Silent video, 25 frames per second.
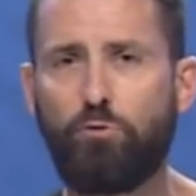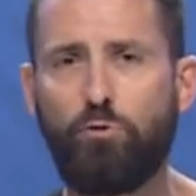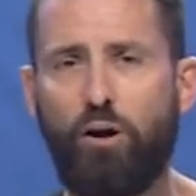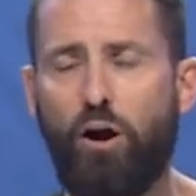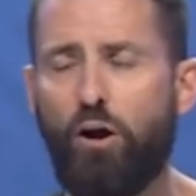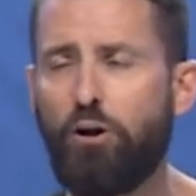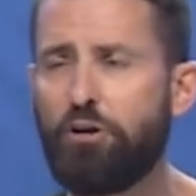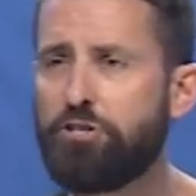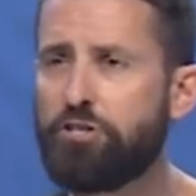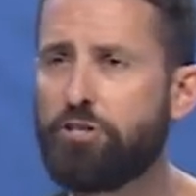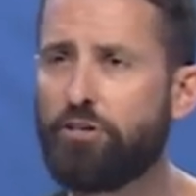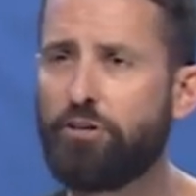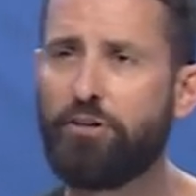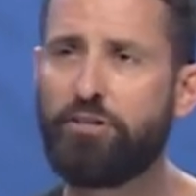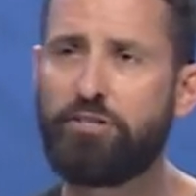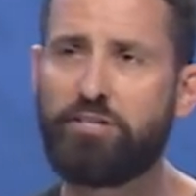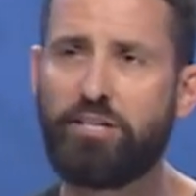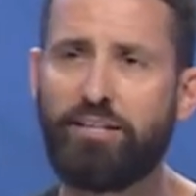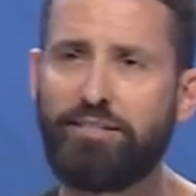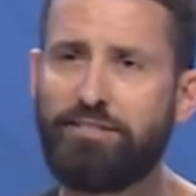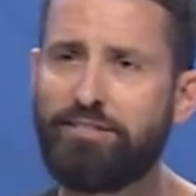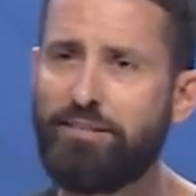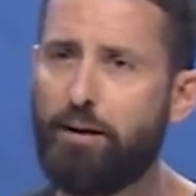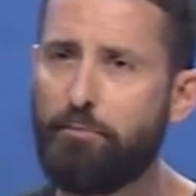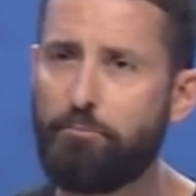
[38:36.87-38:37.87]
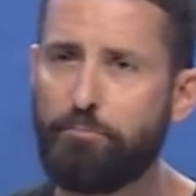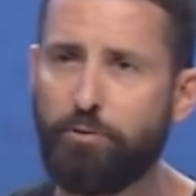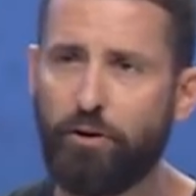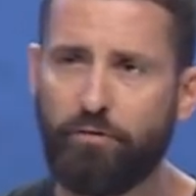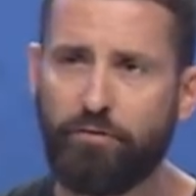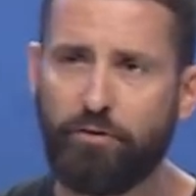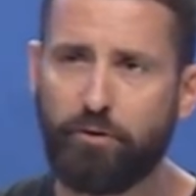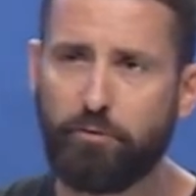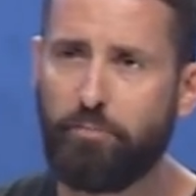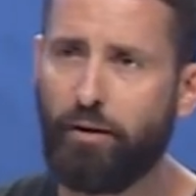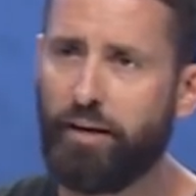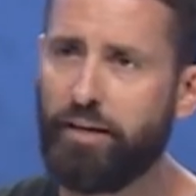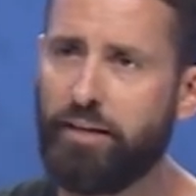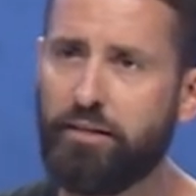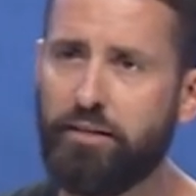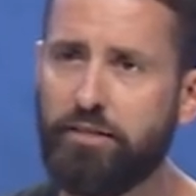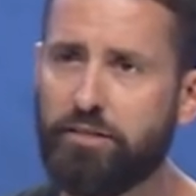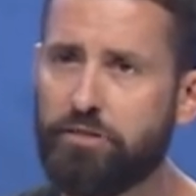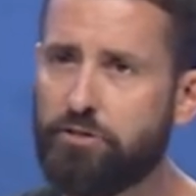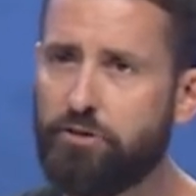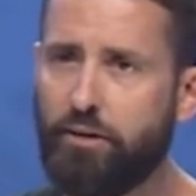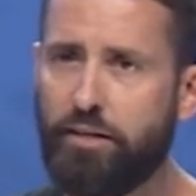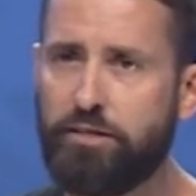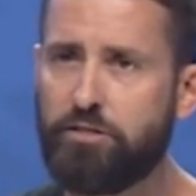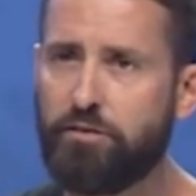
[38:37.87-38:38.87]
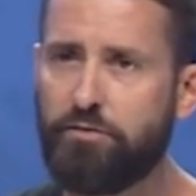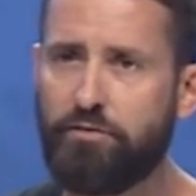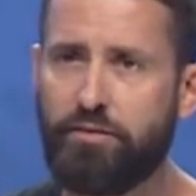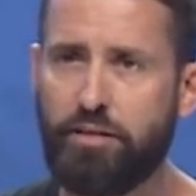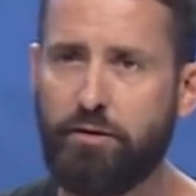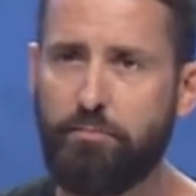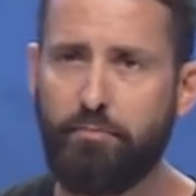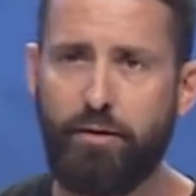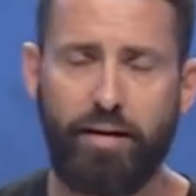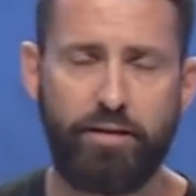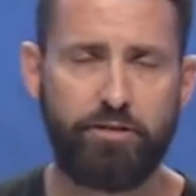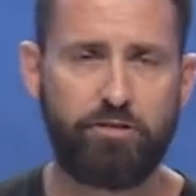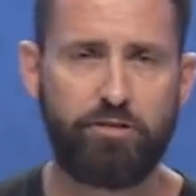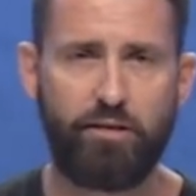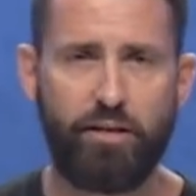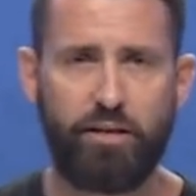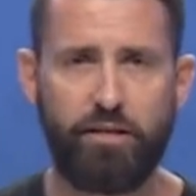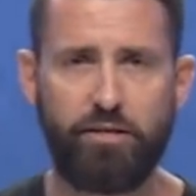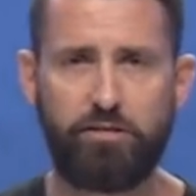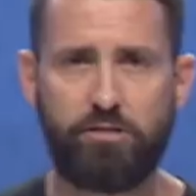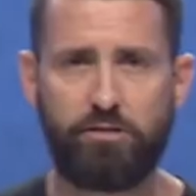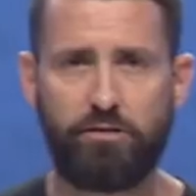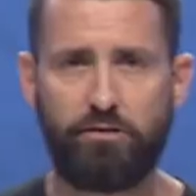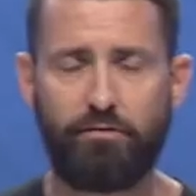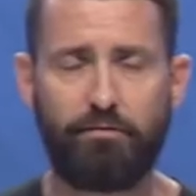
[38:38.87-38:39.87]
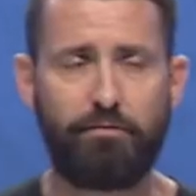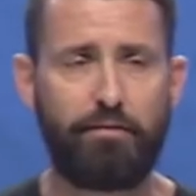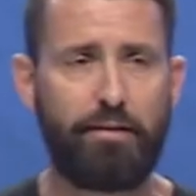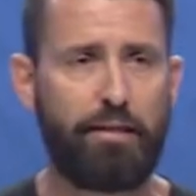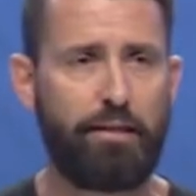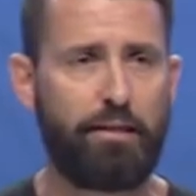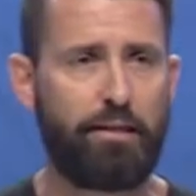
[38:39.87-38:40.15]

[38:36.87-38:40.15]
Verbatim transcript: our church is not perfect by any stretch of the imagination.